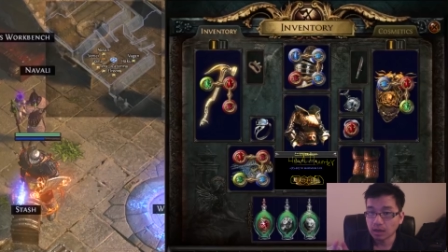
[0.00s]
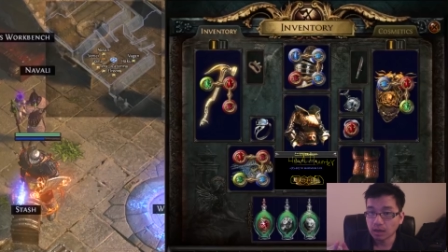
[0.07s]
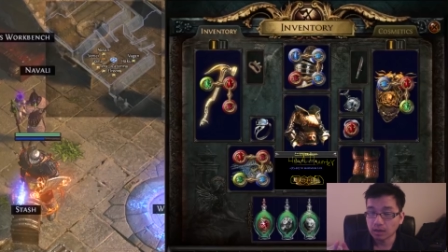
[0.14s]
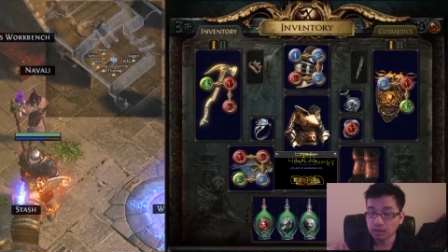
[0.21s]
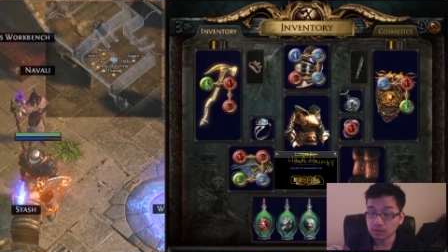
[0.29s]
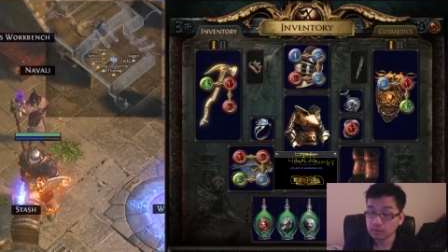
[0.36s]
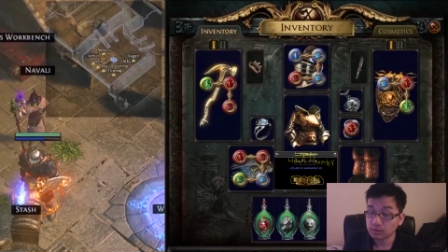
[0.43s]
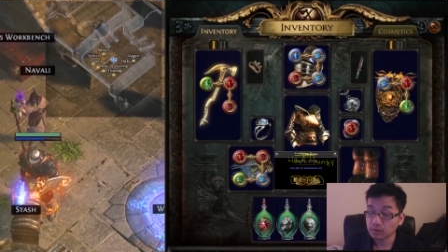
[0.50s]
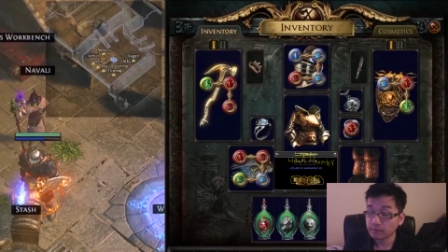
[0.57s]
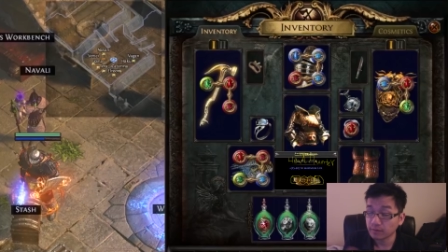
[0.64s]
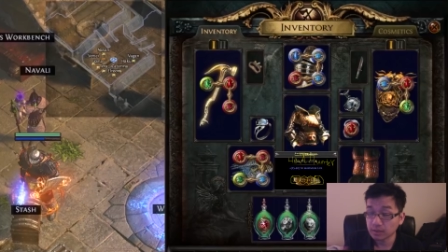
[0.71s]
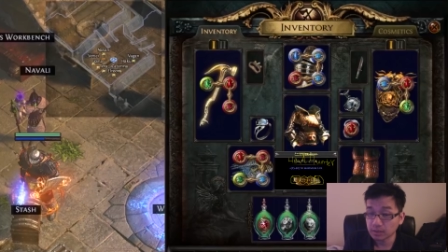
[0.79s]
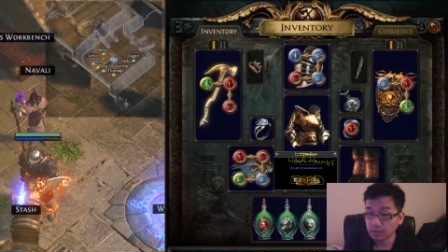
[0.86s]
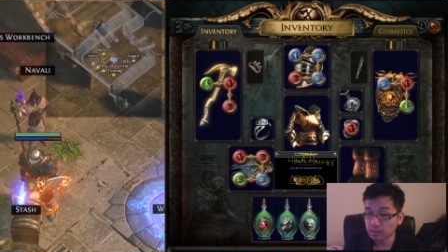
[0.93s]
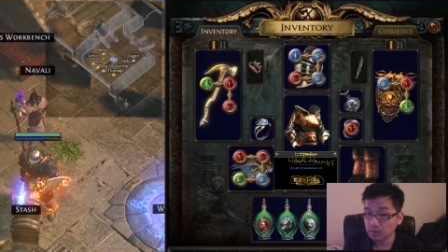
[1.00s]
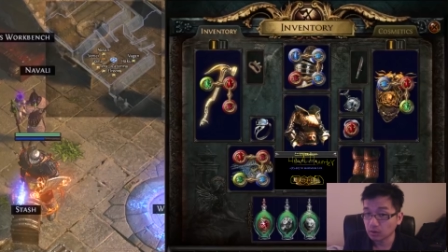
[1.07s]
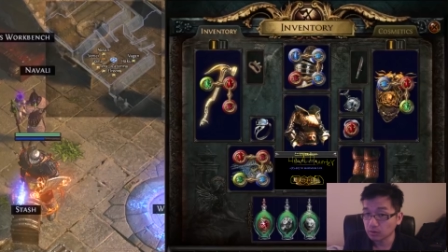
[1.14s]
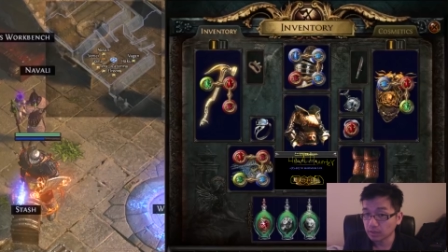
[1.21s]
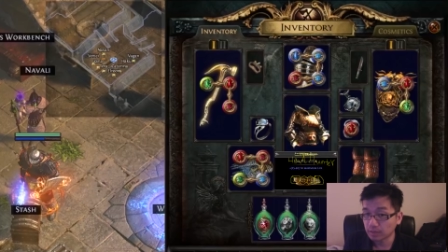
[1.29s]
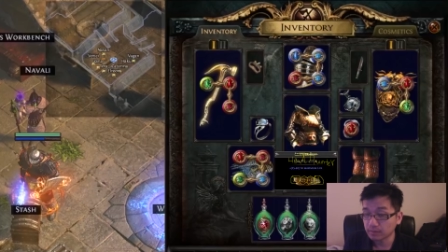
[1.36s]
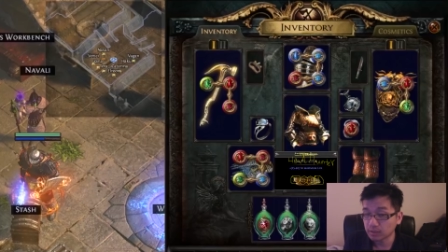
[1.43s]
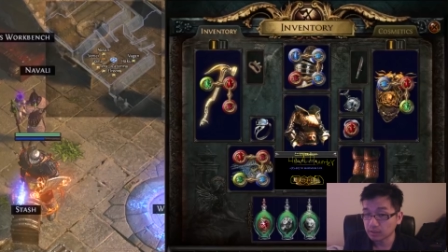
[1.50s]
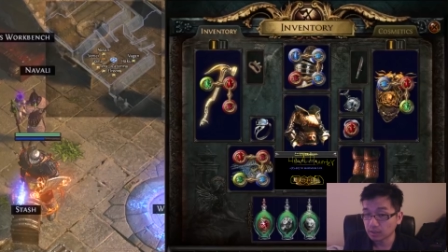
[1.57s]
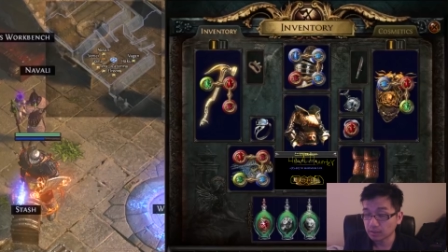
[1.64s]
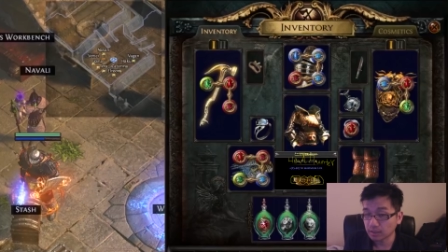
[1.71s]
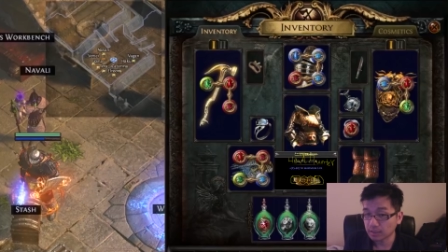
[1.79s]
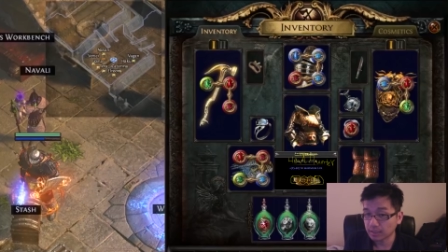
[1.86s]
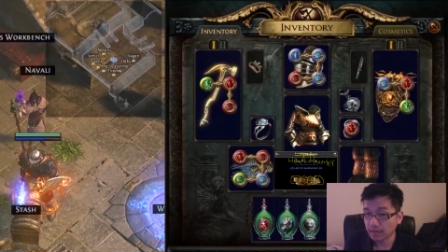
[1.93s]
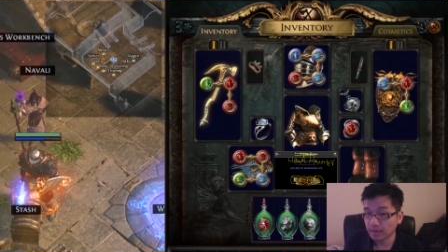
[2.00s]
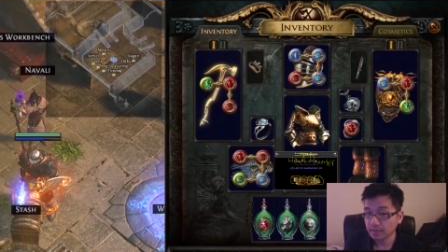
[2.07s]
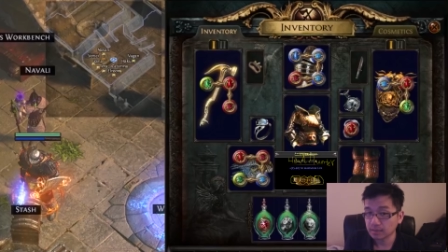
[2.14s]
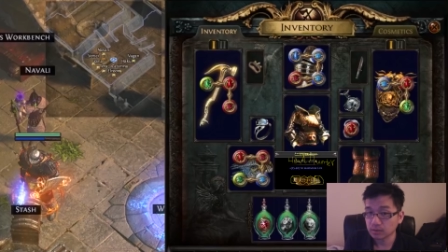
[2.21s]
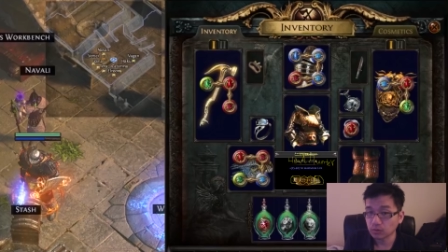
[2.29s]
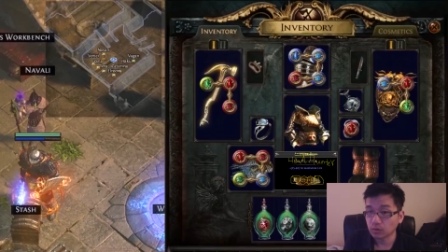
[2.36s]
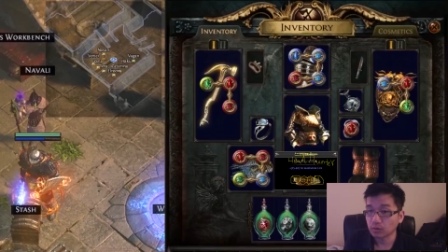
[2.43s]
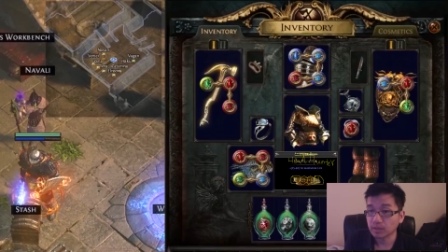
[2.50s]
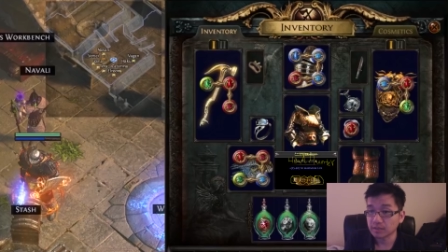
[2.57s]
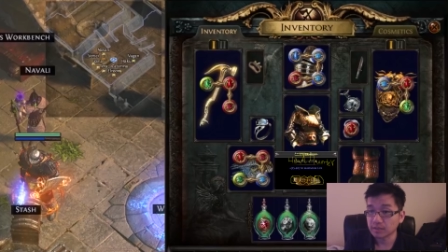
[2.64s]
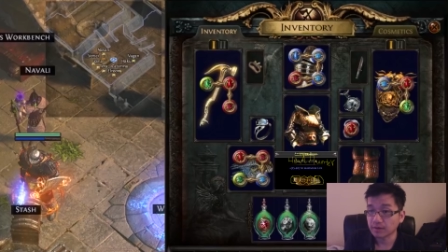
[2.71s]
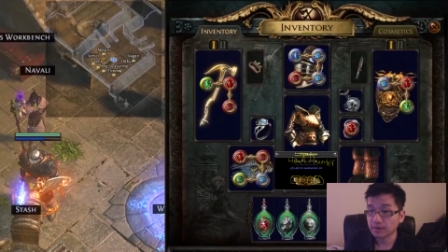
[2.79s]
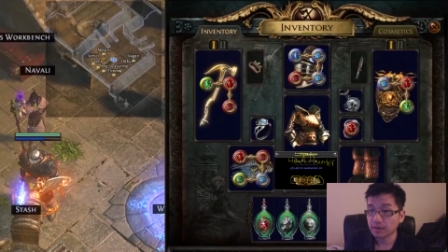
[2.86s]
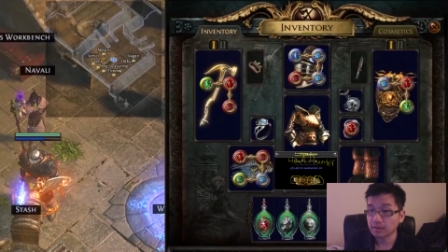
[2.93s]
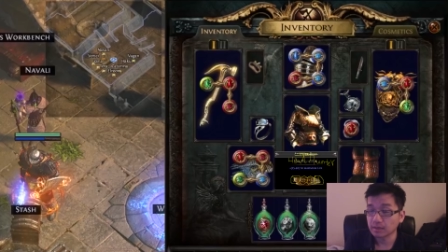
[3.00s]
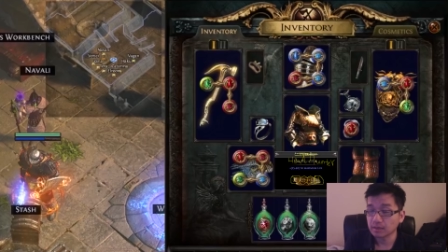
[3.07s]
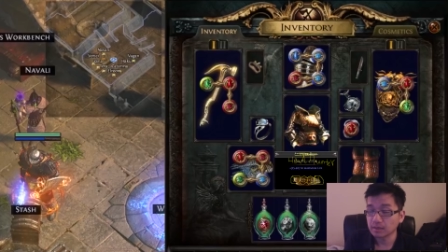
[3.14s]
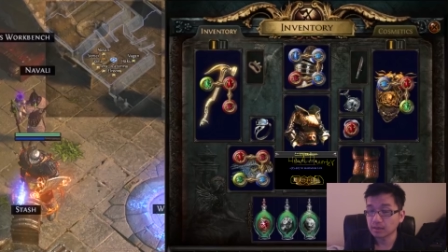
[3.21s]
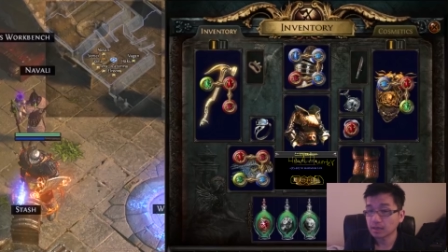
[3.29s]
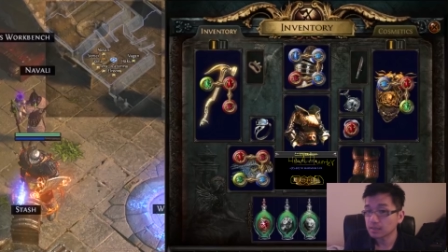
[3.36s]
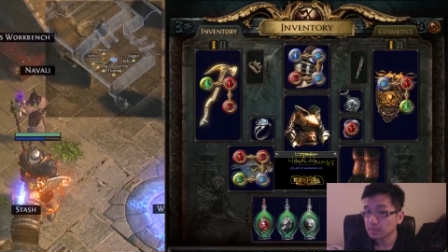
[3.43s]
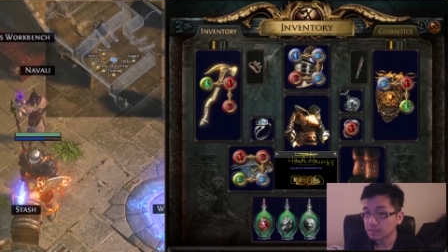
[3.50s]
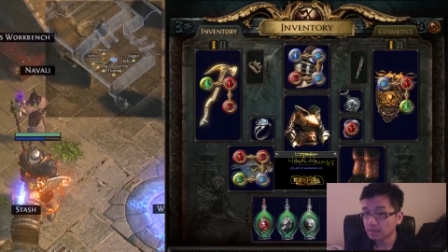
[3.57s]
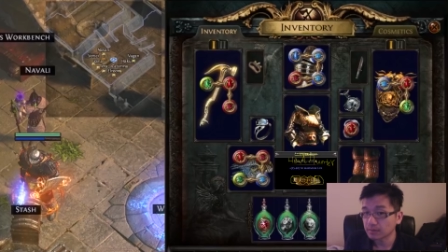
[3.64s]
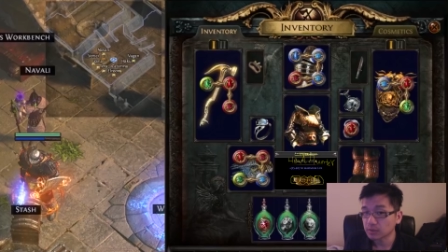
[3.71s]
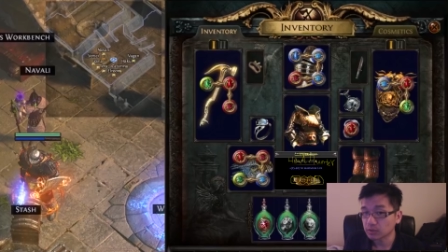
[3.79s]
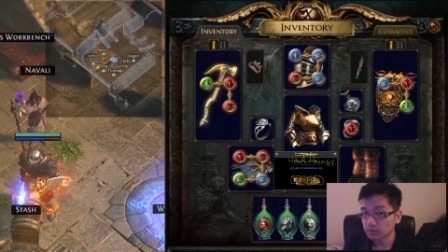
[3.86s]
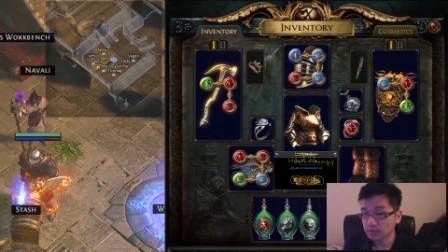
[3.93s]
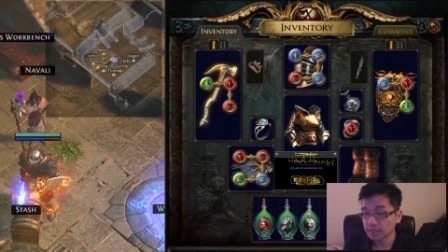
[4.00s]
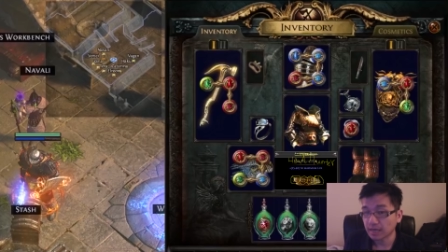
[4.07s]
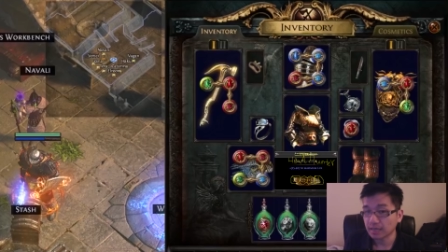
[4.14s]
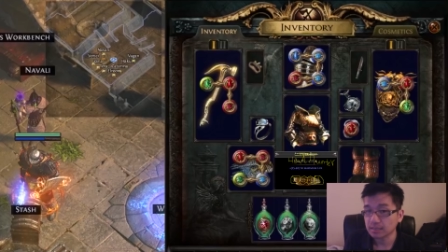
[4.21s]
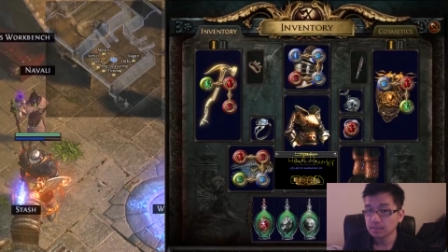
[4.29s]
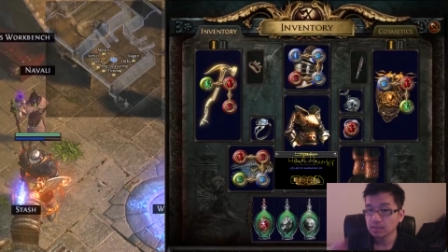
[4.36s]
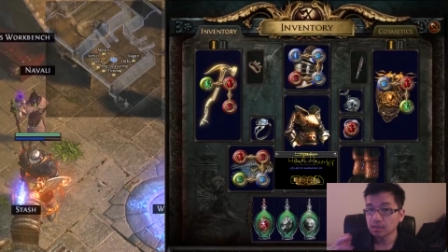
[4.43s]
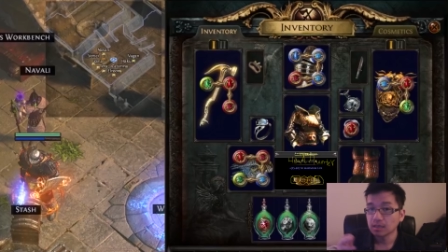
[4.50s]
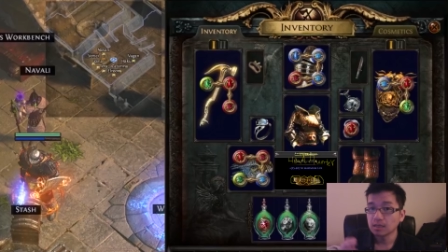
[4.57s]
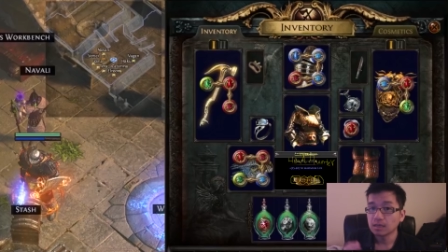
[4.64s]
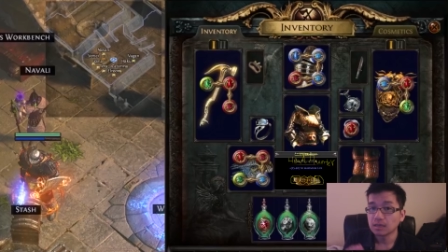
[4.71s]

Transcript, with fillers: uh, plus 5 cold damage on attacks, or plus 5 lightning damage to attacks,